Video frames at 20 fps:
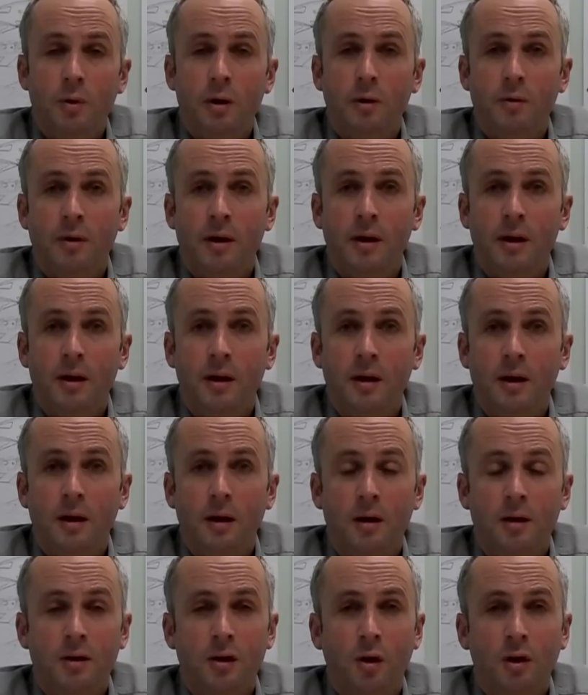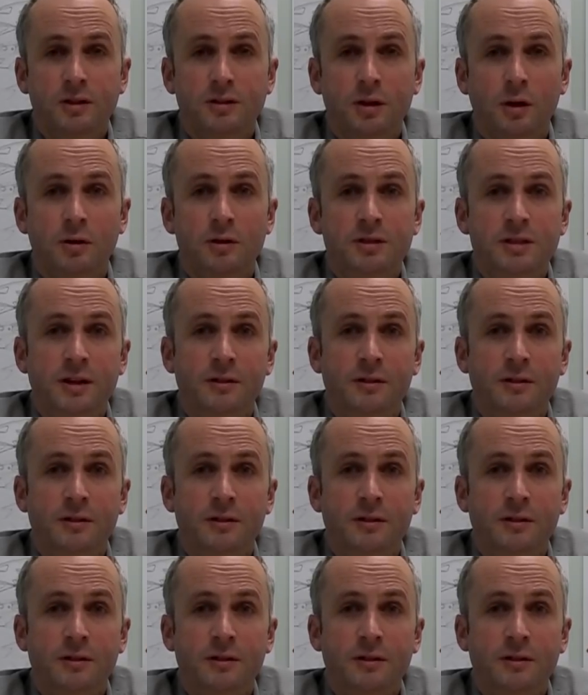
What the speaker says: We run an ISO